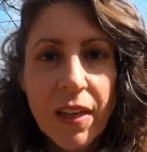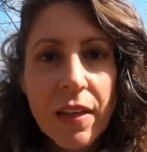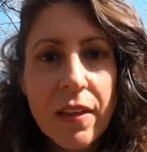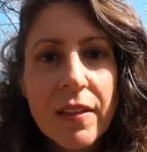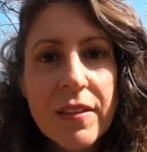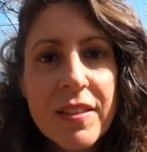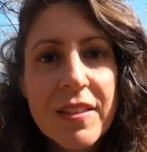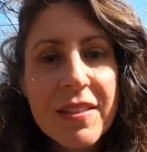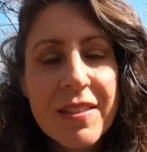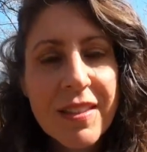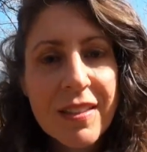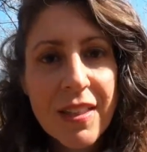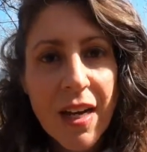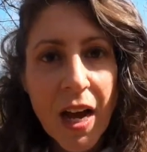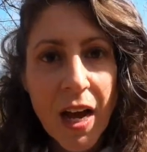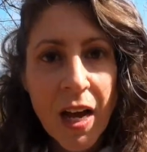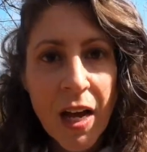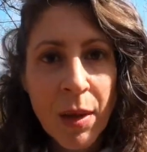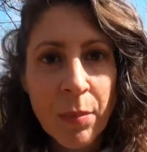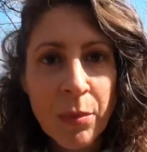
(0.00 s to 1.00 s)
This is the
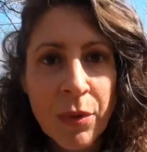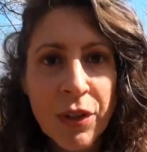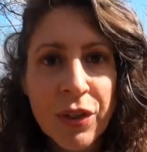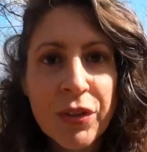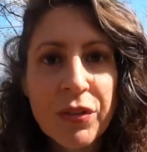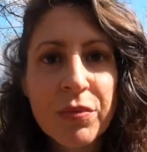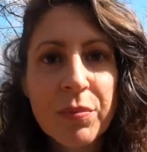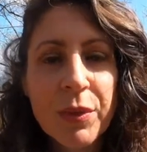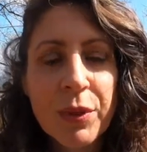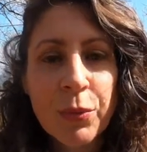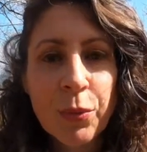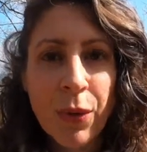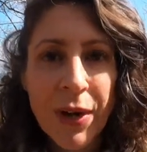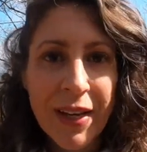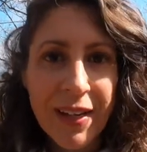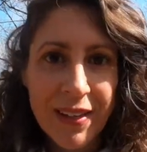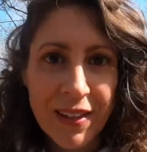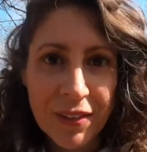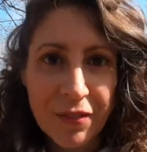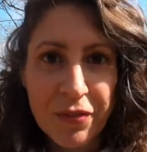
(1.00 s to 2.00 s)
time you've been
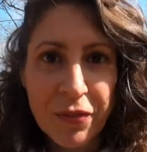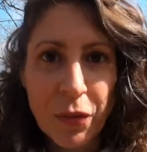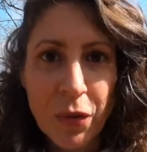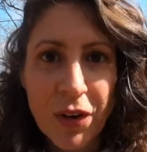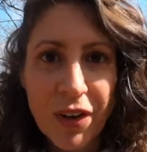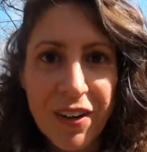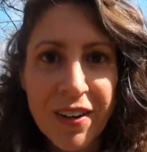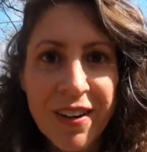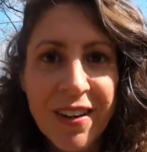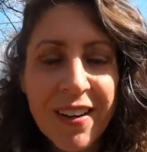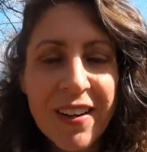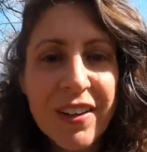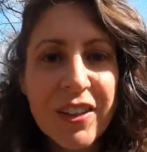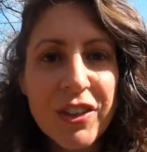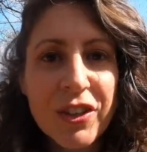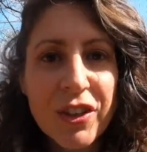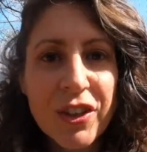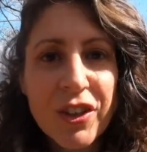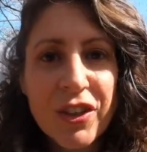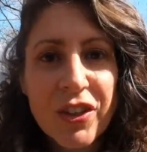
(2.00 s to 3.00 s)
waiting for.
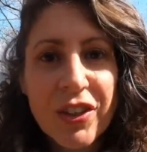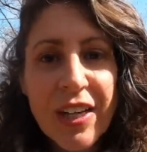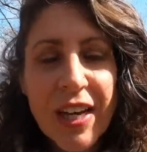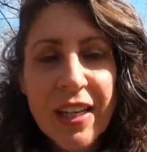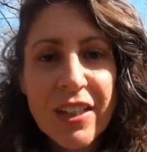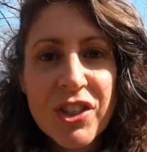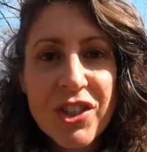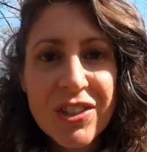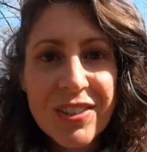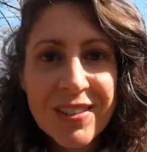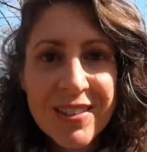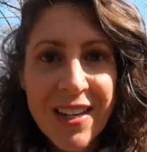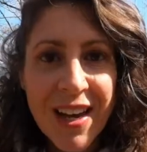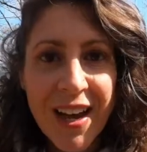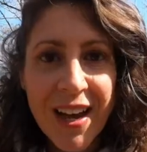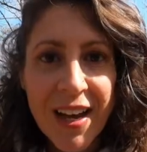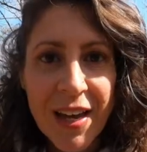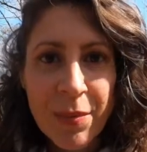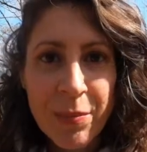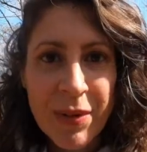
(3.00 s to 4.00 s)
Your creation
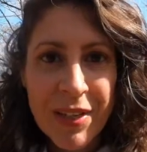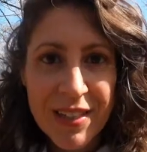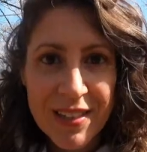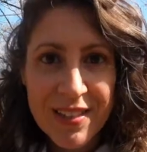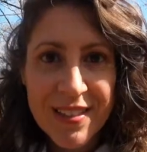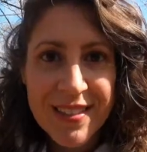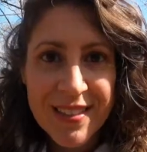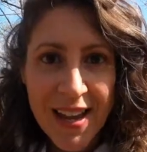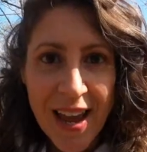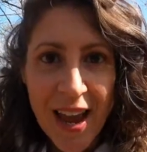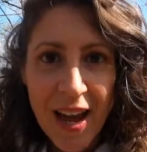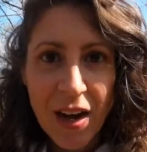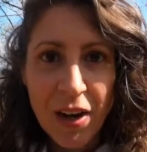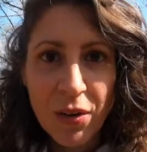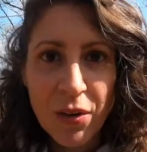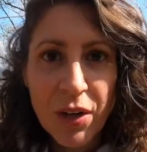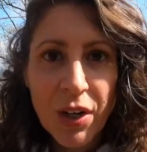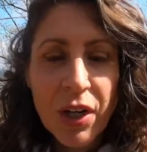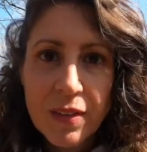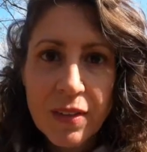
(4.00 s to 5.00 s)
time is
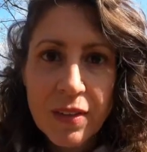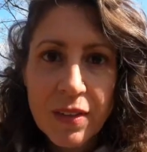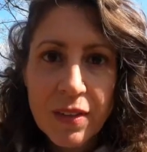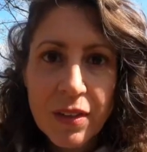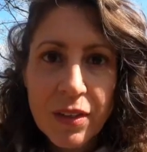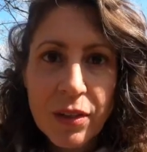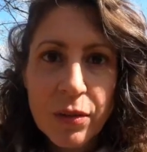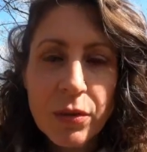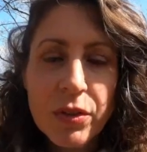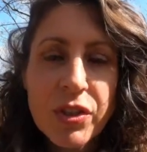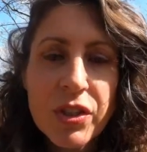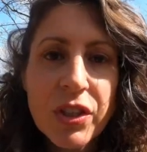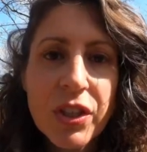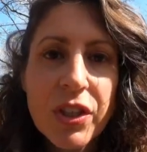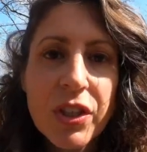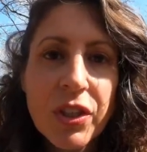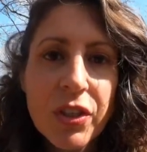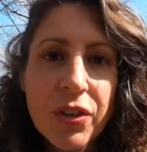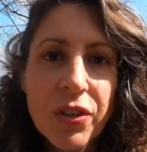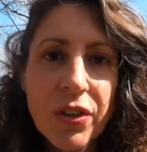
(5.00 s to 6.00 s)
now. We're
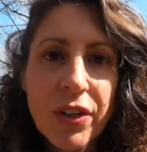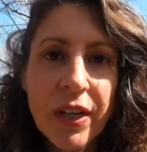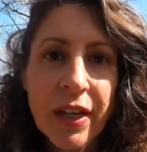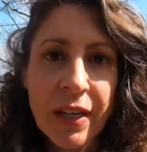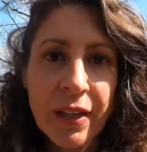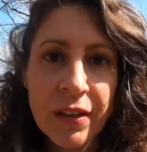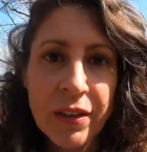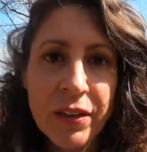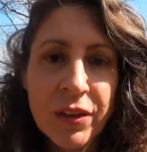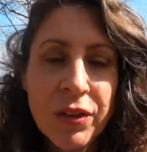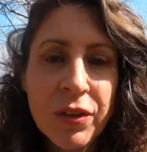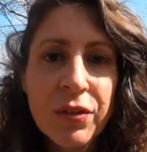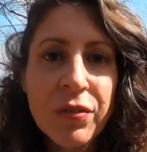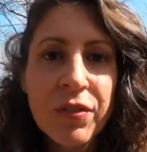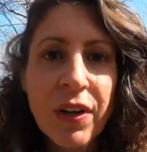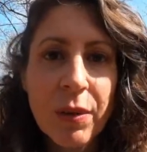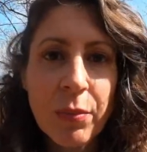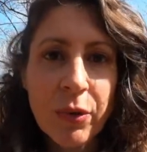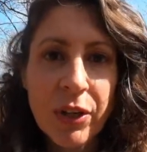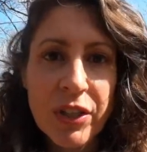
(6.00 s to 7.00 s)
securing the new
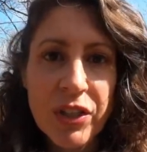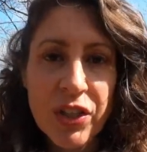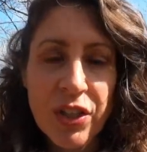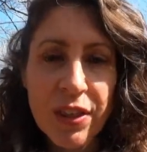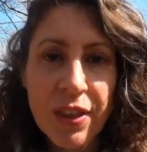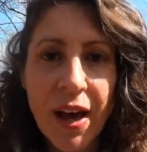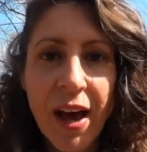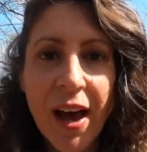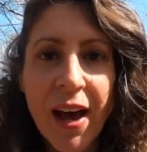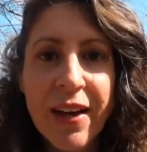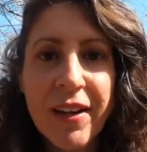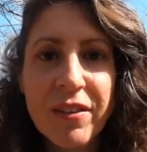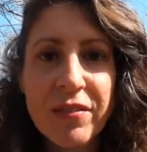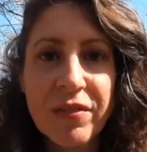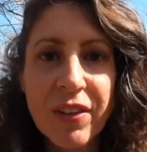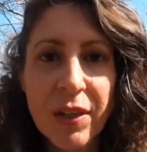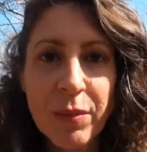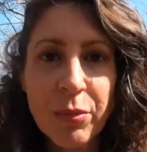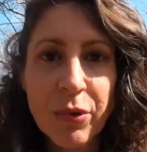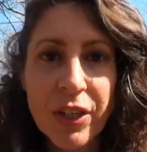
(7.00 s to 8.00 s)
vibration, the higher
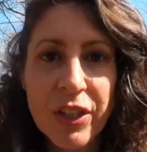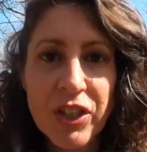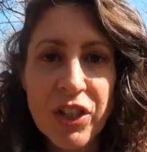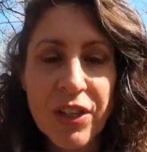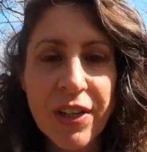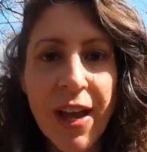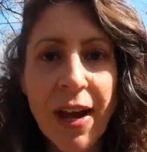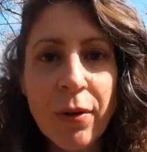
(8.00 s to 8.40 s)
vibration,